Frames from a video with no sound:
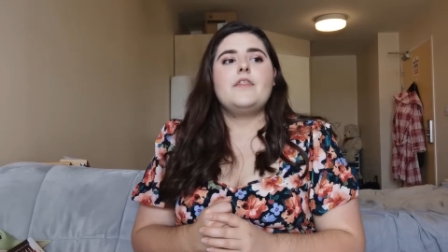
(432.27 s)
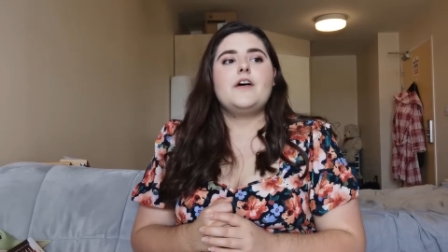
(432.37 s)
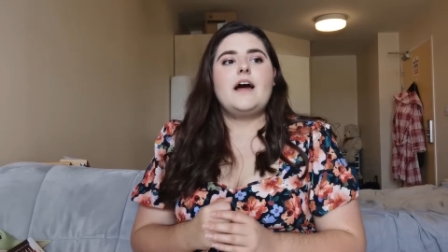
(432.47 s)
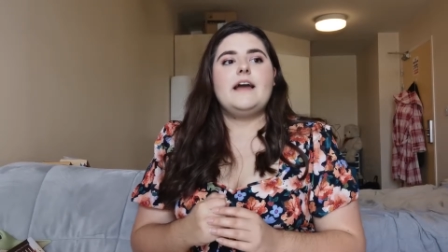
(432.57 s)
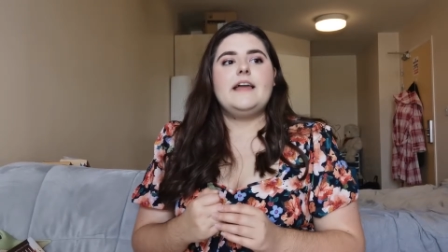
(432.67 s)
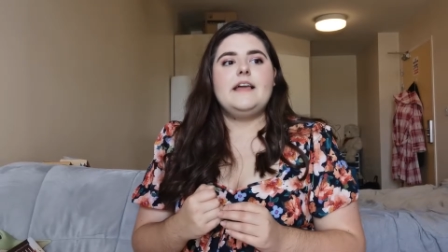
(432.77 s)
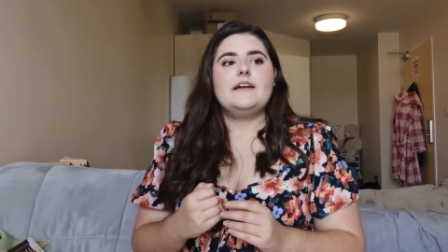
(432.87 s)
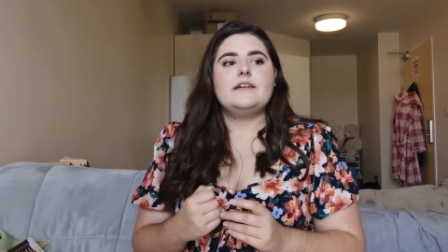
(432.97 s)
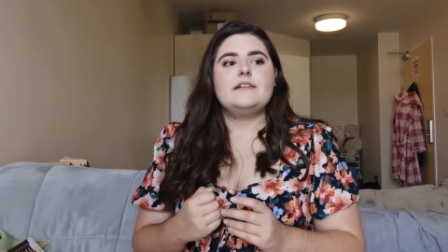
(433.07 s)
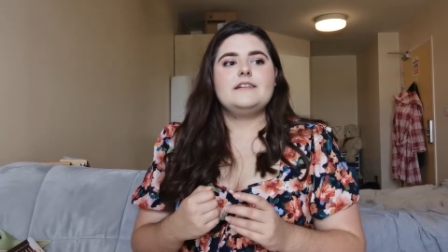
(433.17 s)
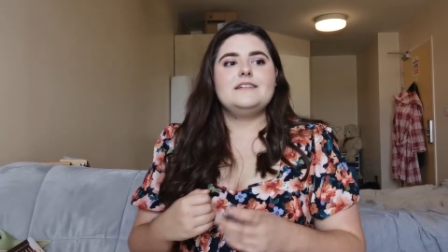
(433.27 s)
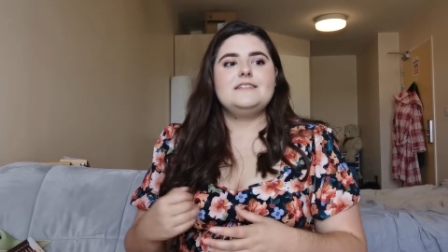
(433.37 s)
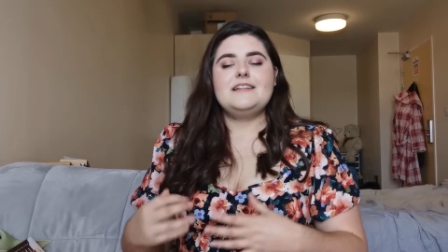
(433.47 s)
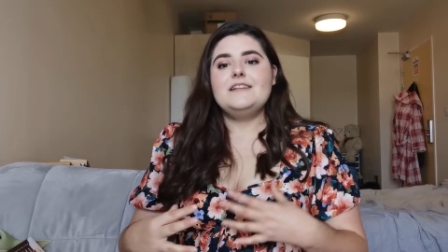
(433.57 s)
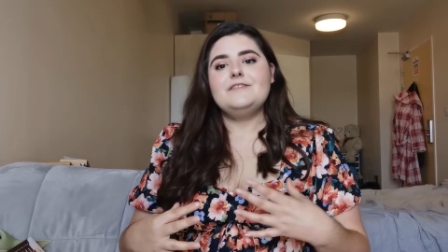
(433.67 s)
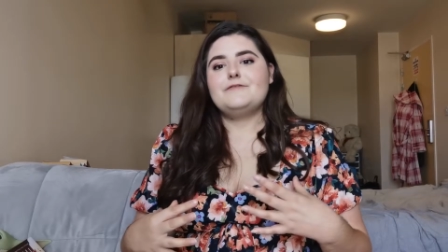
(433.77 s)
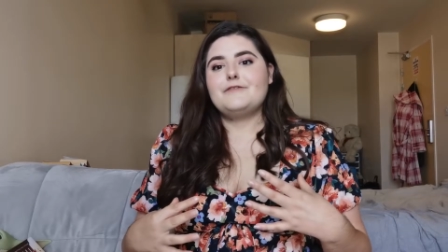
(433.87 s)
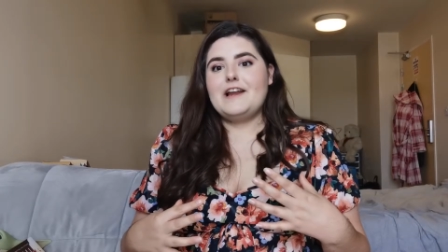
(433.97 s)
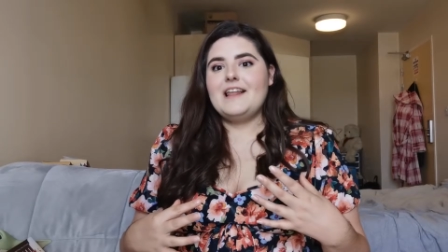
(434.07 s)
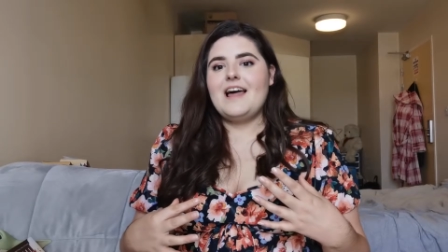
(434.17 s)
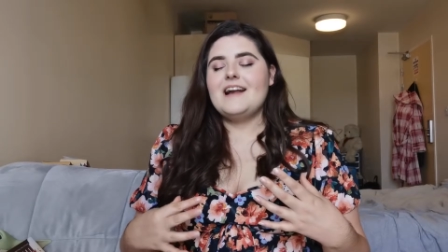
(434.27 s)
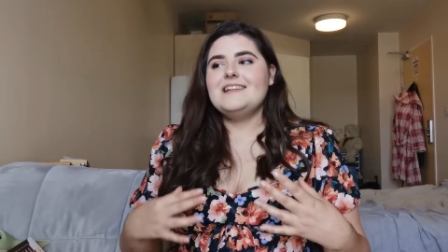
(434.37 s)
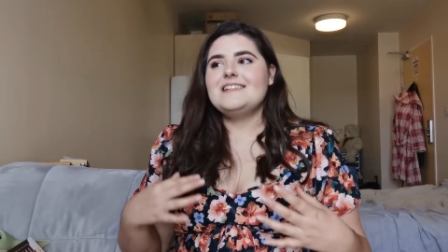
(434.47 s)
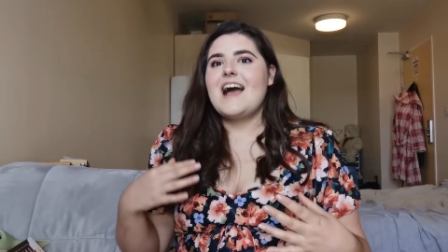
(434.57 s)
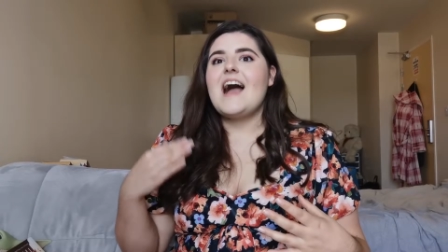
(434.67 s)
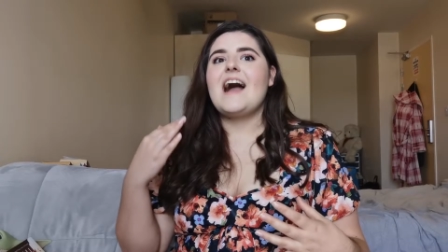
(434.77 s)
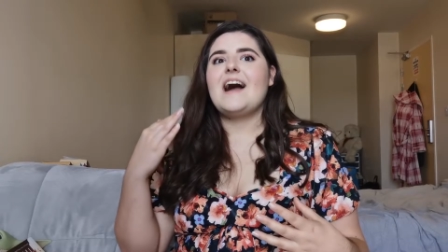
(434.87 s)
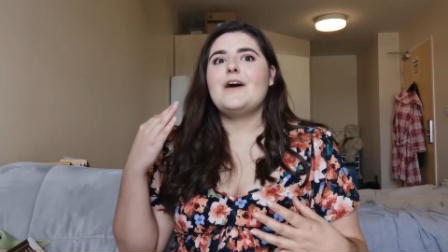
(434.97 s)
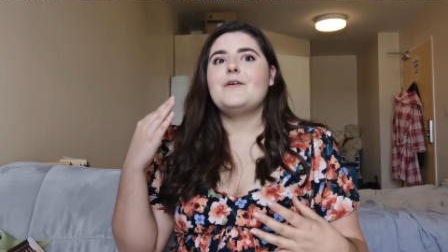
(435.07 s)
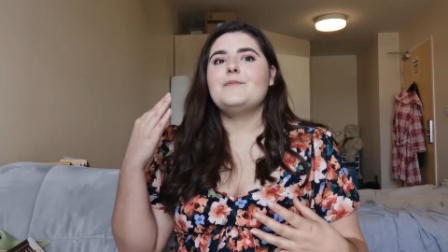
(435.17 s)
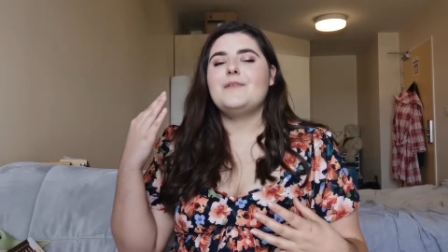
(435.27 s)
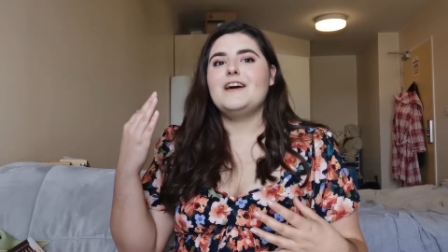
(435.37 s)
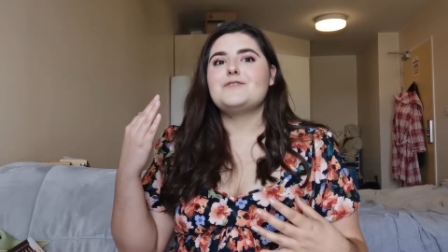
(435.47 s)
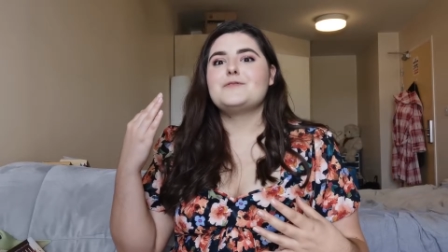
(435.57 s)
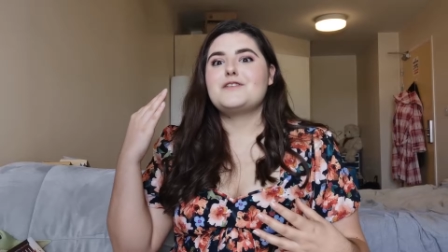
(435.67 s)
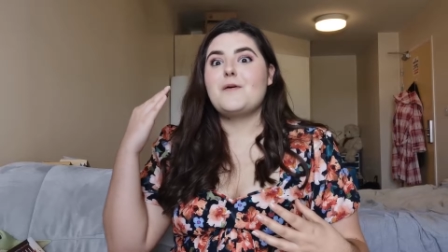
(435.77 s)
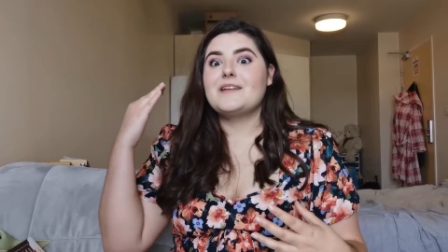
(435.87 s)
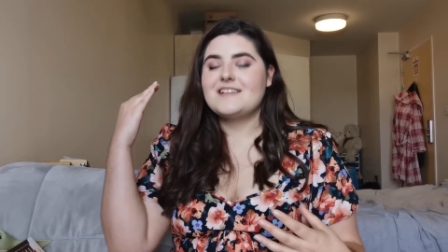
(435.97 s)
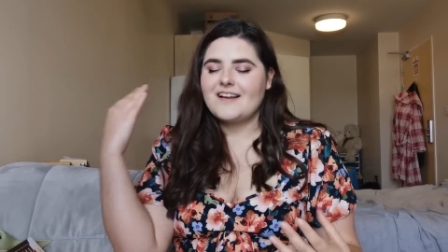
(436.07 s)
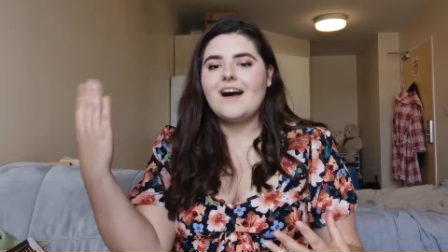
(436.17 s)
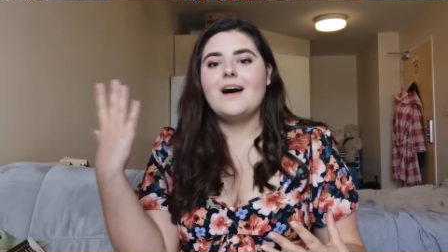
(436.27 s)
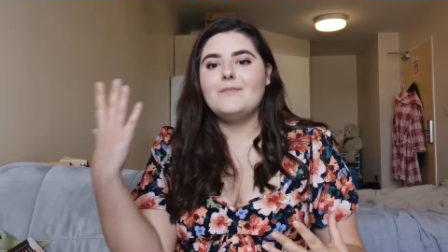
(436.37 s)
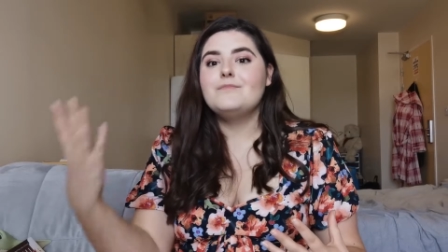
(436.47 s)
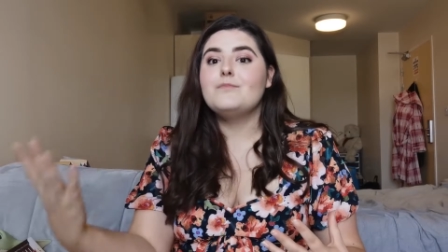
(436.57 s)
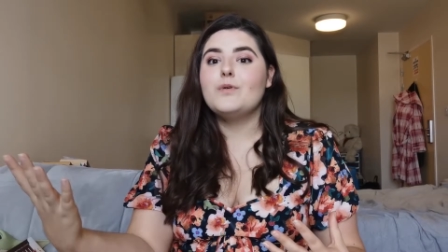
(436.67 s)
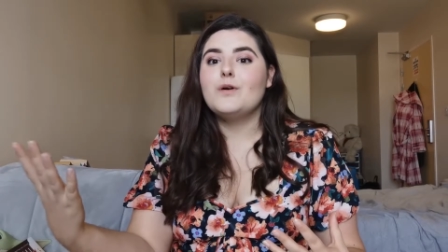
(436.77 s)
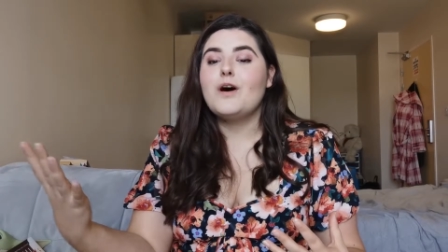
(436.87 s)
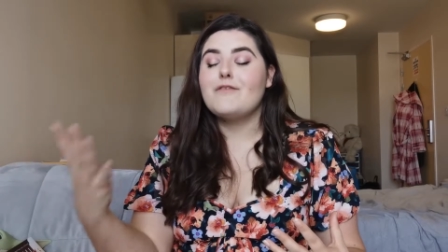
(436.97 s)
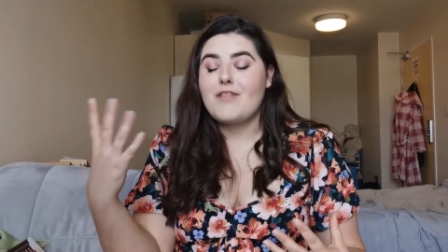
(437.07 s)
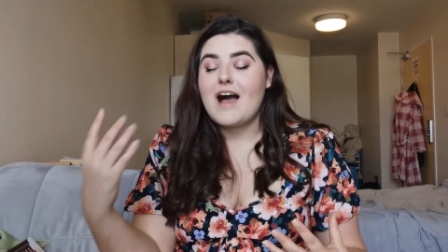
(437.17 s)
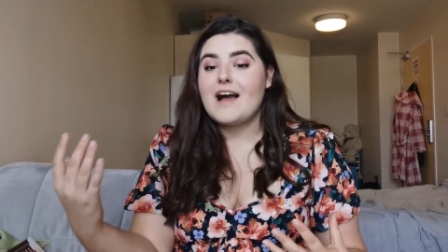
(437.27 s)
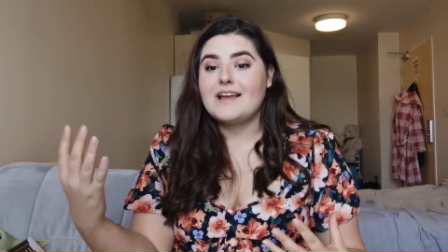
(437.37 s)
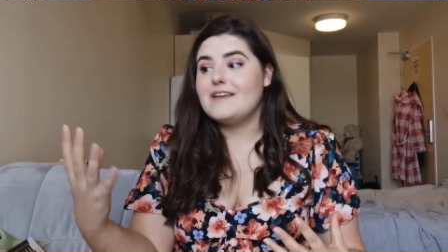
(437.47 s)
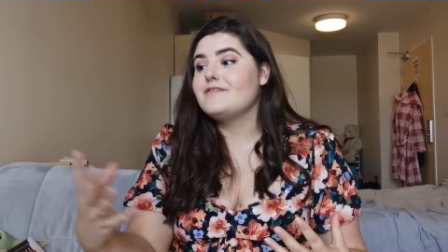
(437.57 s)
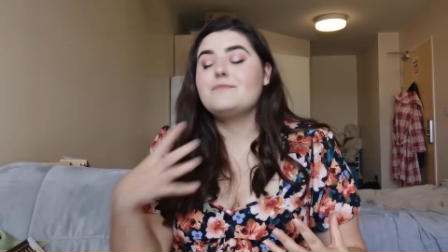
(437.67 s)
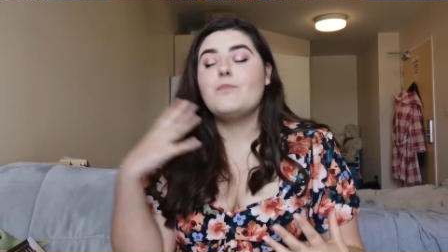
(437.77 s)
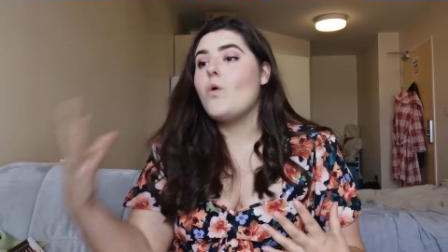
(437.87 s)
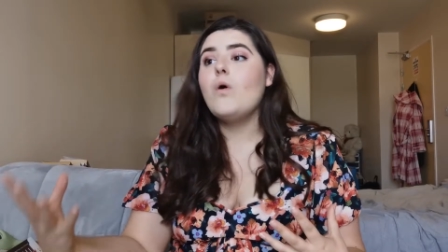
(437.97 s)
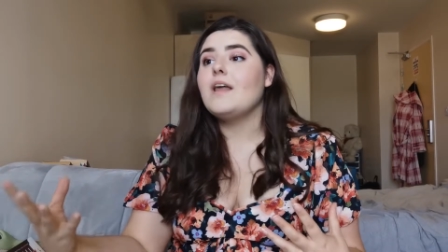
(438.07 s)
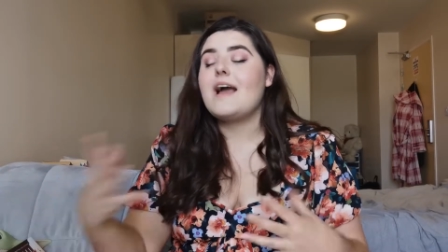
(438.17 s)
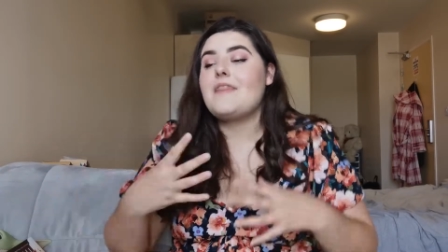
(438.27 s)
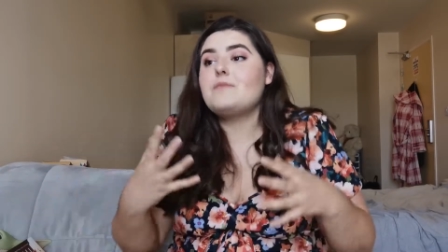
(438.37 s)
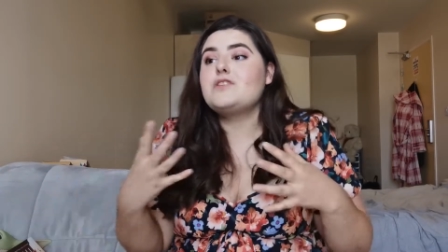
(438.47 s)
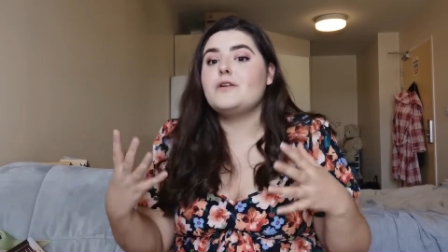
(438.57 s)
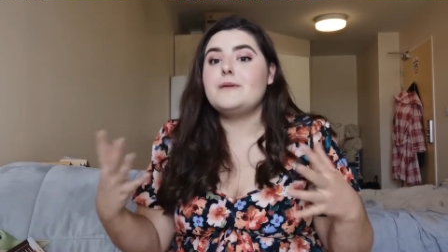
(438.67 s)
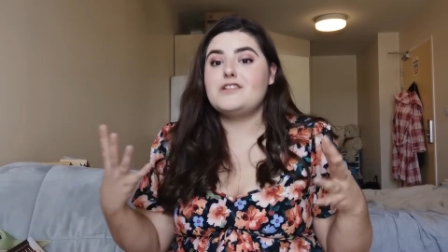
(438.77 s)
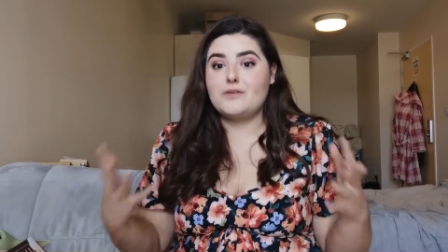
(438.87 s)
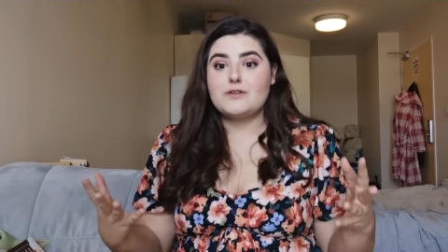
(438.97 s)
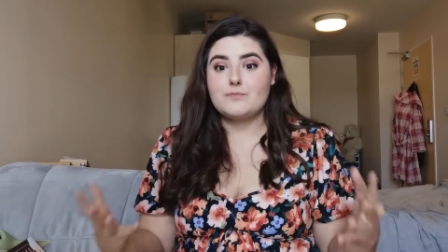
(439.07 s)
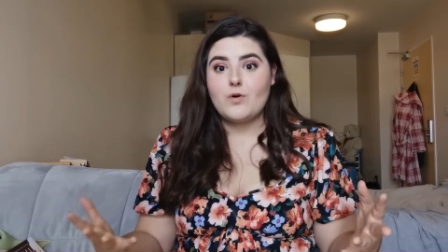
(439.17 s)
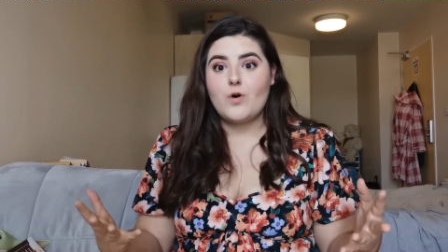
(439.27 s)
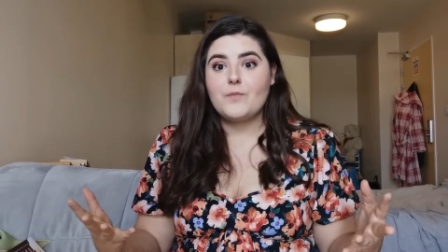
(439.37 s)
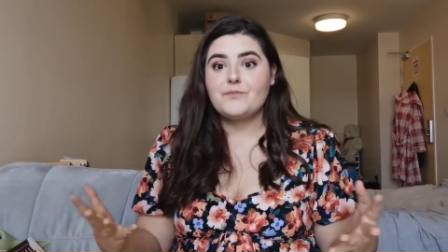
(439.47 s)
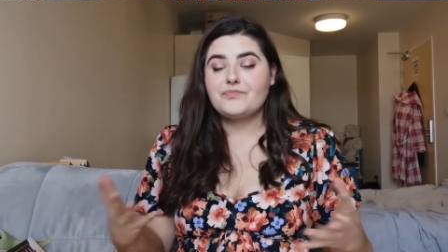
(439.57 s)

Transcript: that I didn't realize how much was going to come of that even more. There was going to be so much more.